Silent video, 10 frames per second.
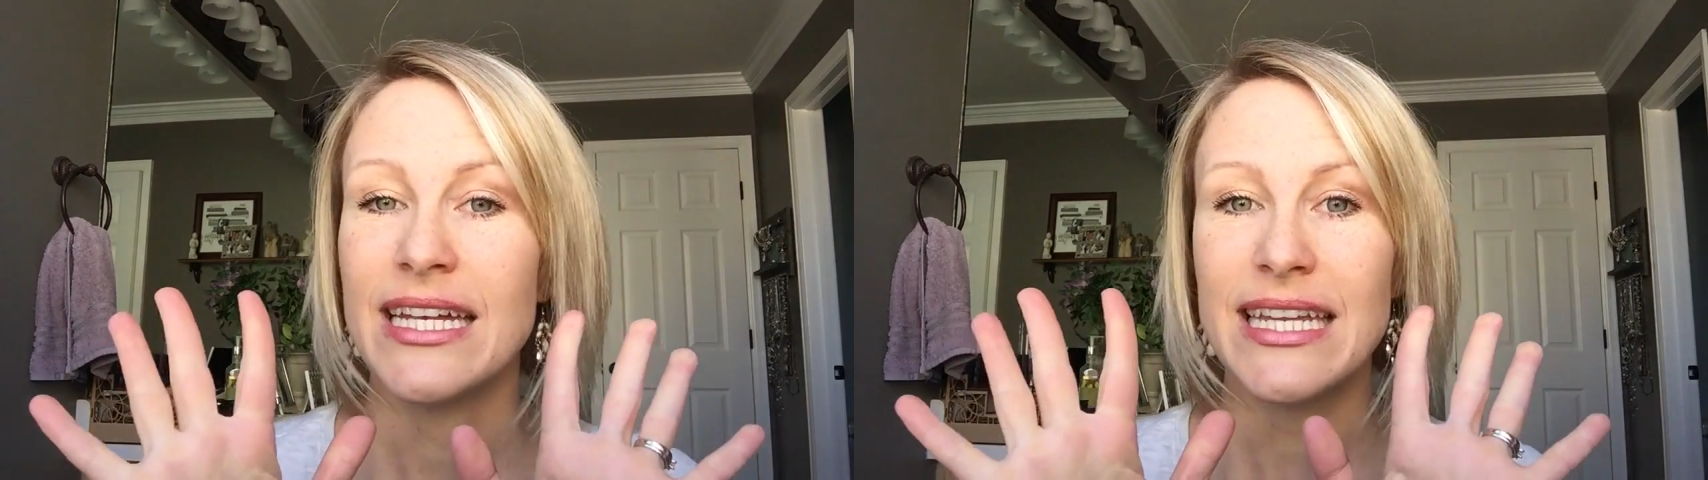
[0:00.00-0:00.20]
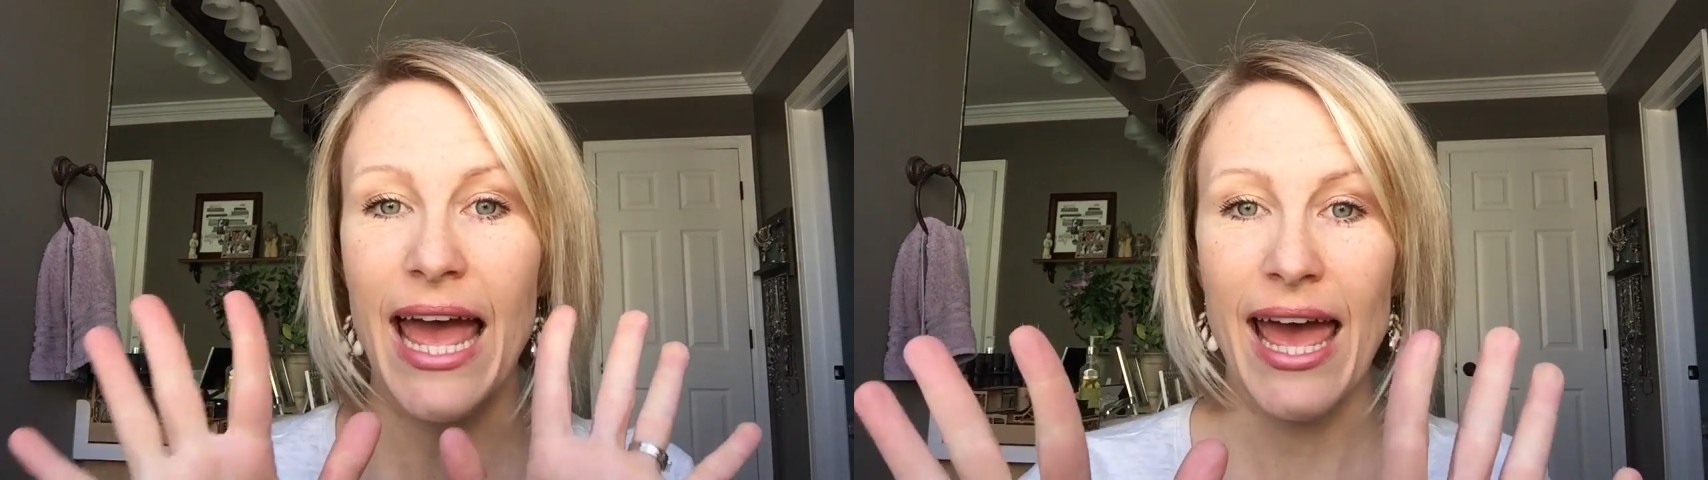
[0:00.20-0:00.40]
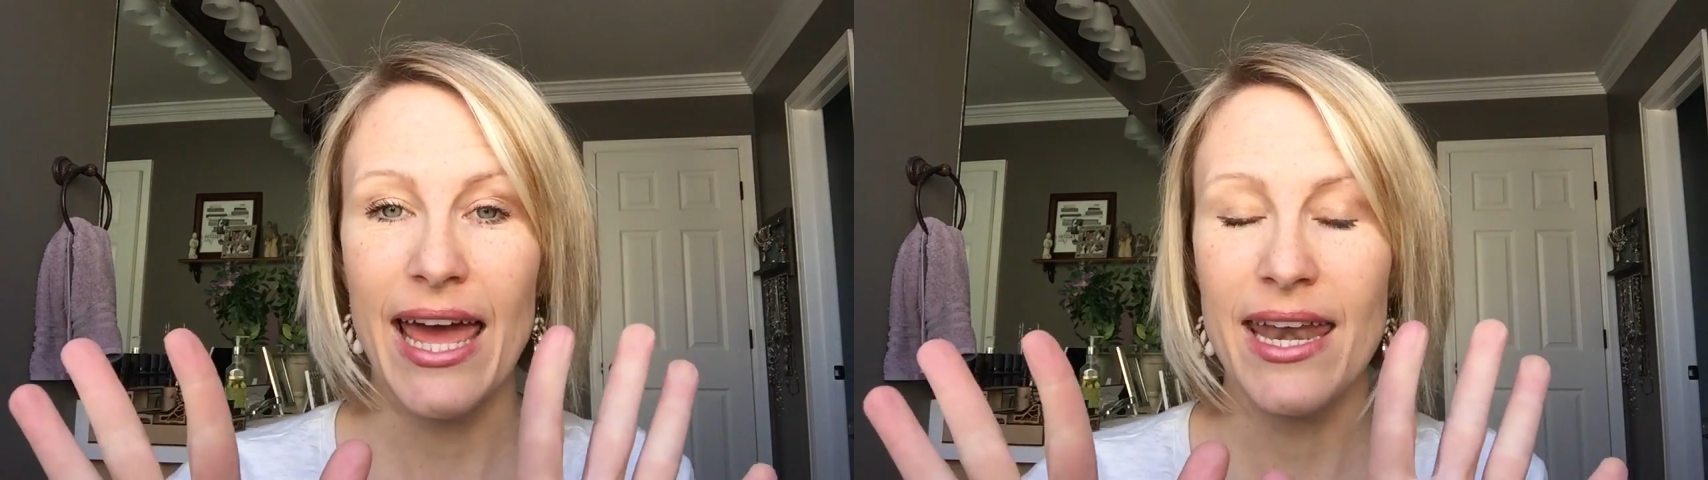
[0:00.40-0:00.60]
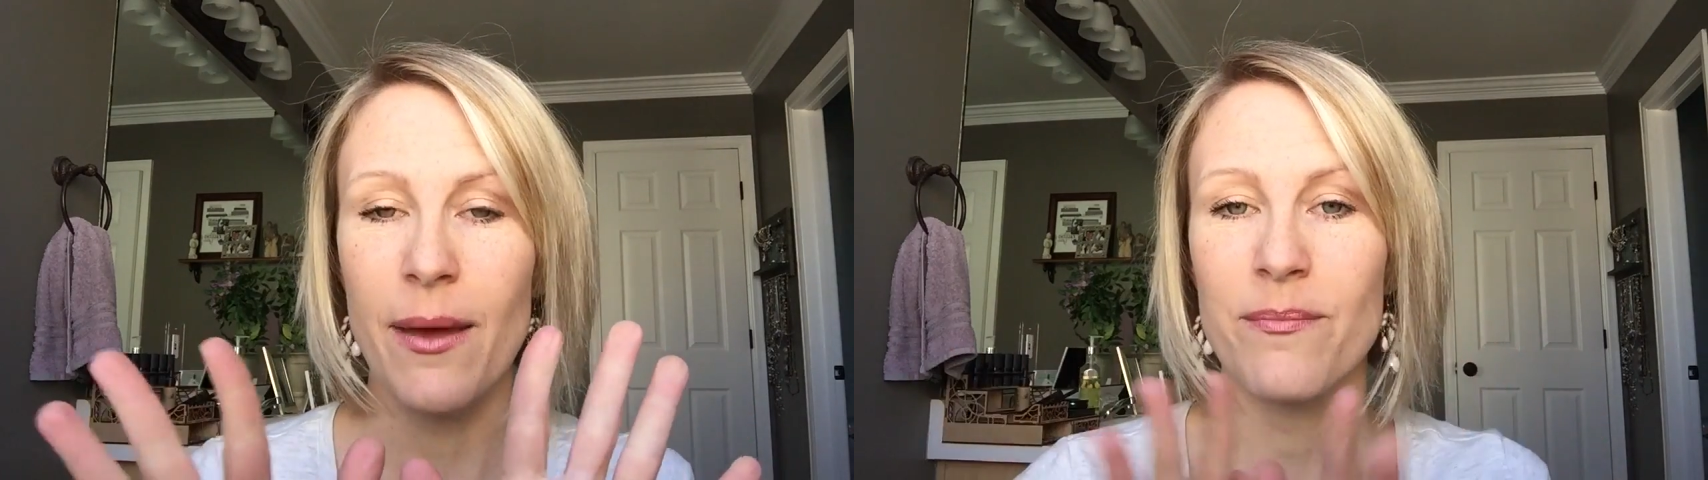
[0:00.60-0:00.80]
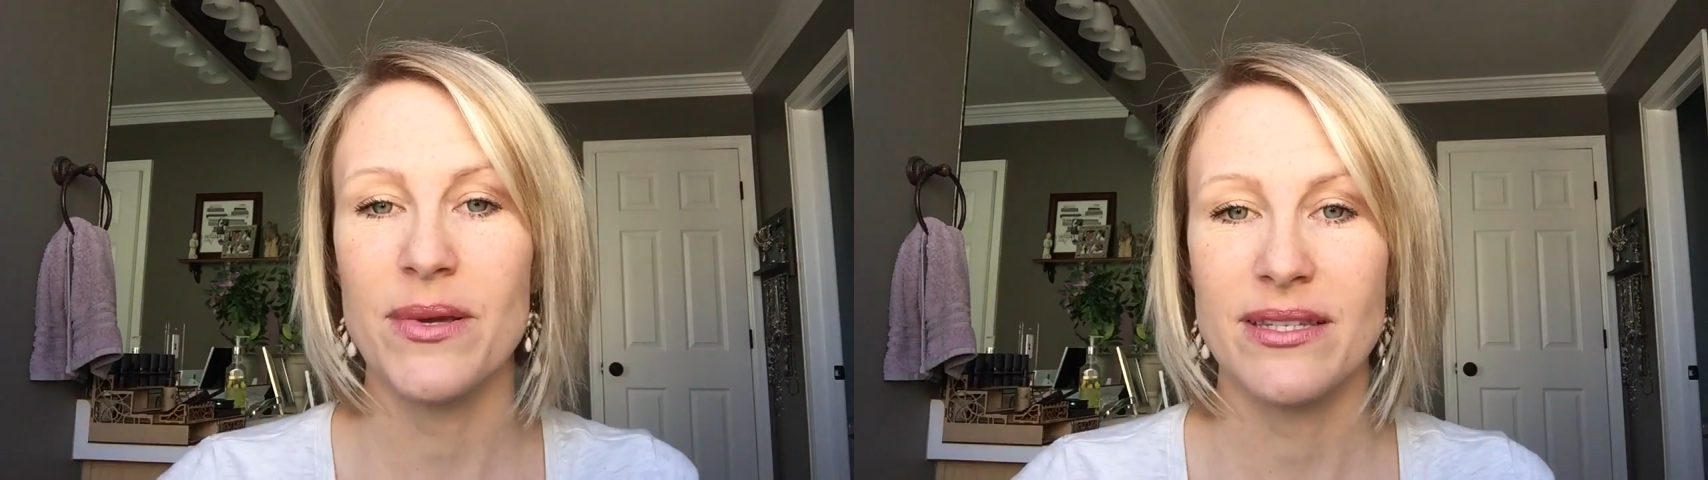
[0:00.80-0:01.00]

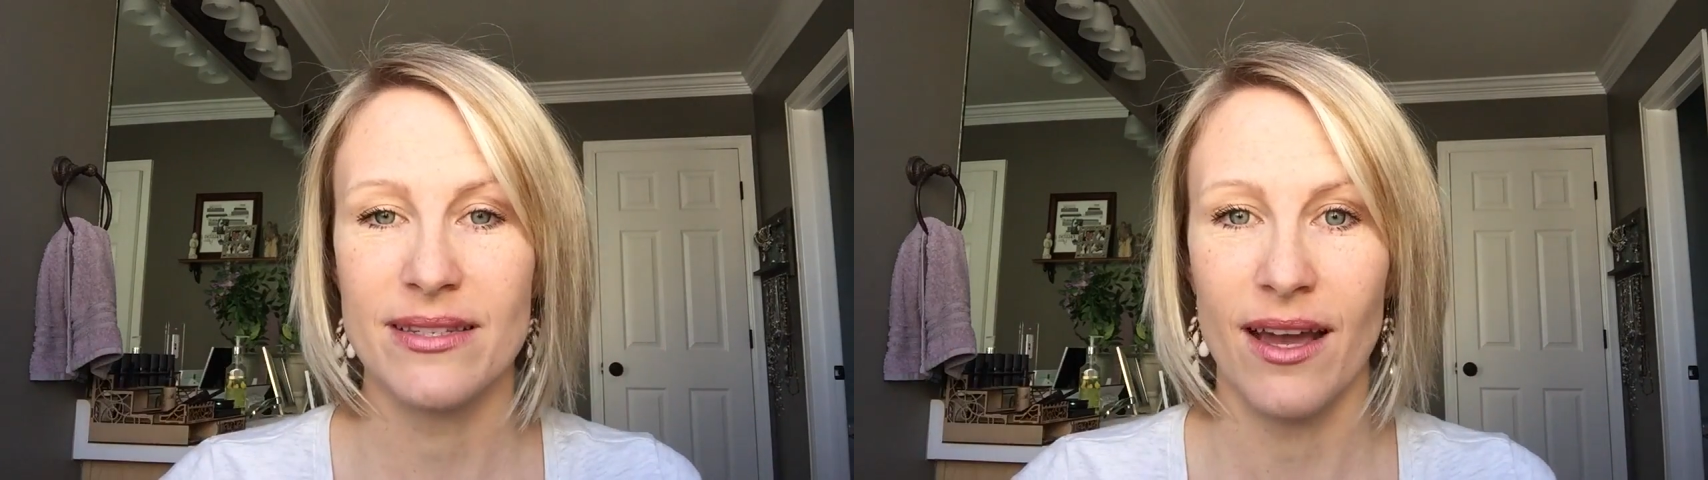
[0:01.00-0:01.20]
10 business